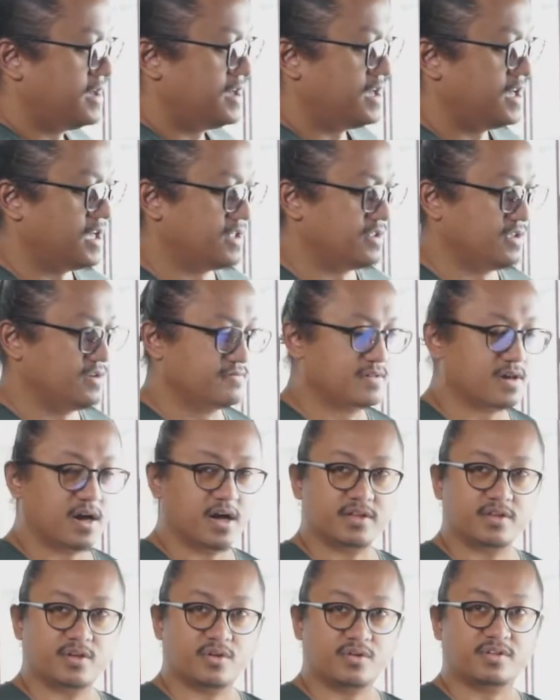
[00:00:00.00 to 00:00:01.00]
And you've
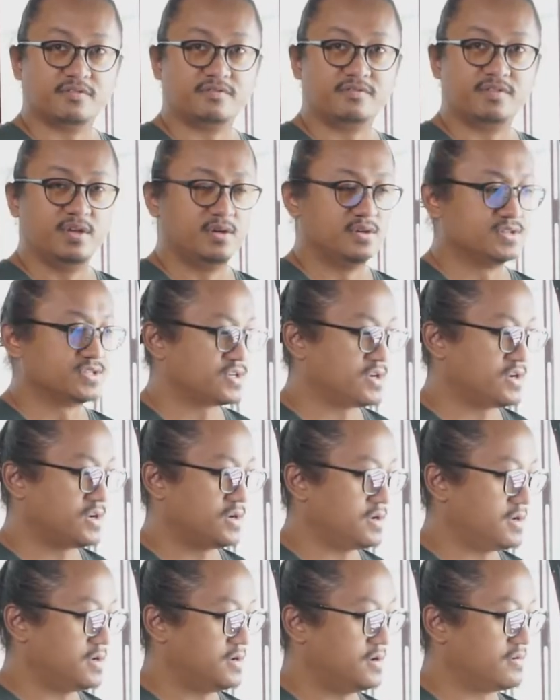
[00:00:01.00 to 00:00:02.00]
got your diffuser
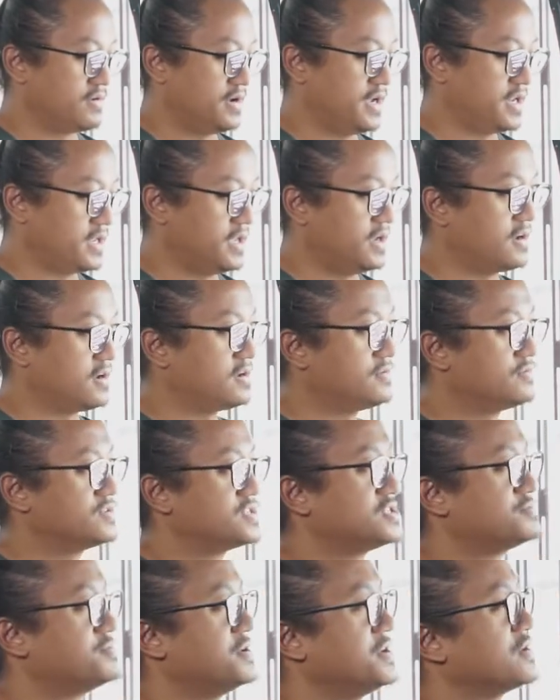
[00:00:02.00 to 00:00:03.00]
right here,
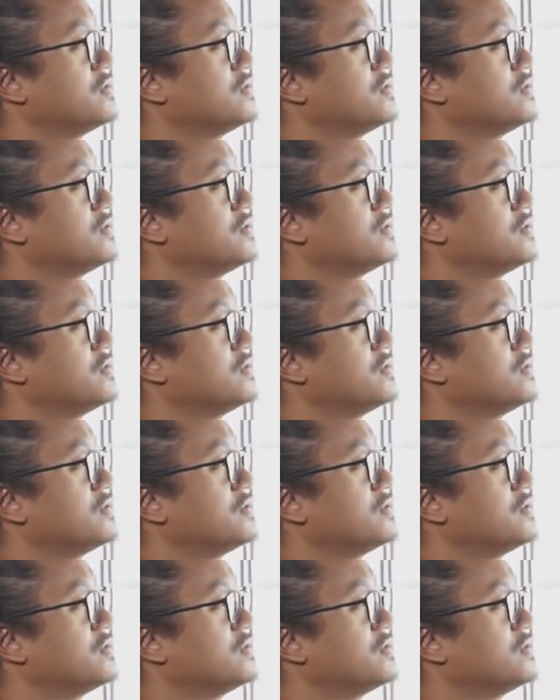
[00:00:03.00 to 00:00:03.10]
which is pretty